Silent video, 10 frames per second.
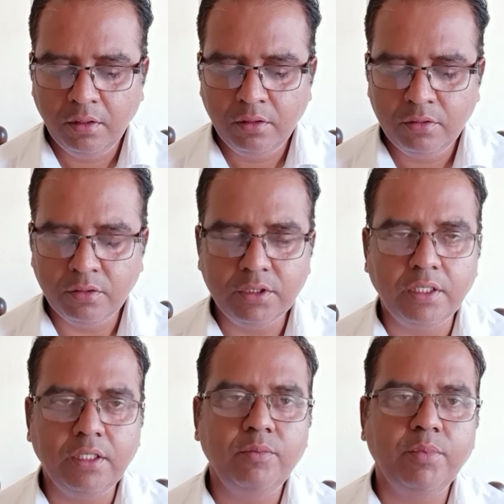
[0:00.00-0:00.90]
So
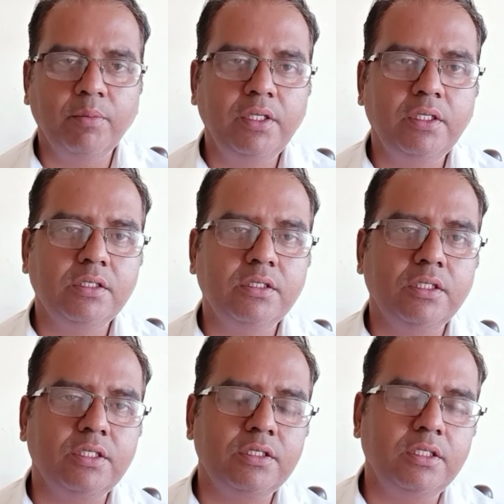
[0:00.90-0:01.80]
generally public is
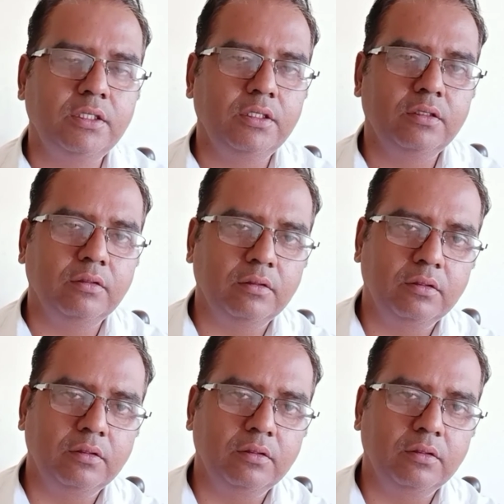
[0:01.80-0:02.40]
interested in